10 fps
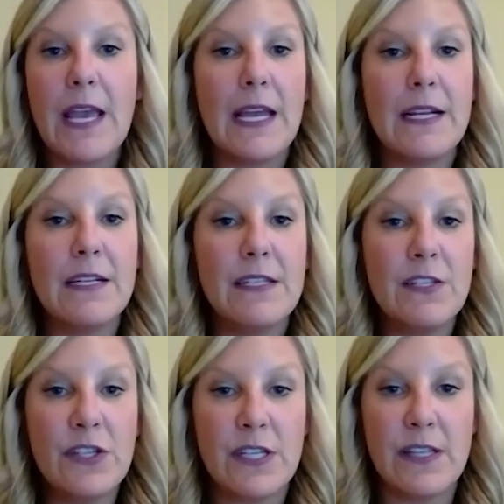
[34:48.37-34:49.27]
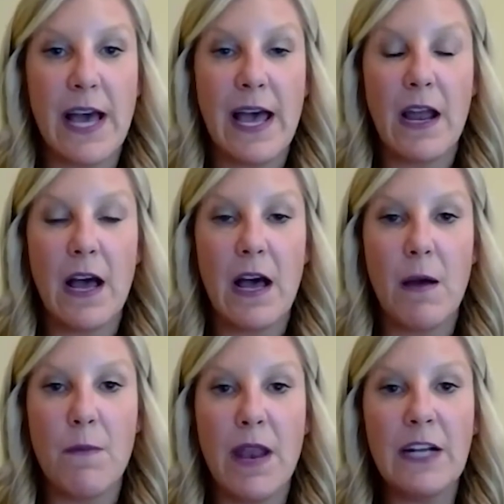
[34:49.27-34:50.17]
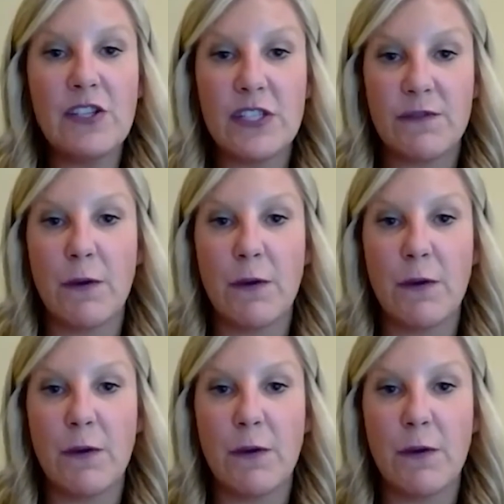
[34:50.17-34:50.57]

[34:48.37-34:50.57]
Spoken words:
In addition to that, not just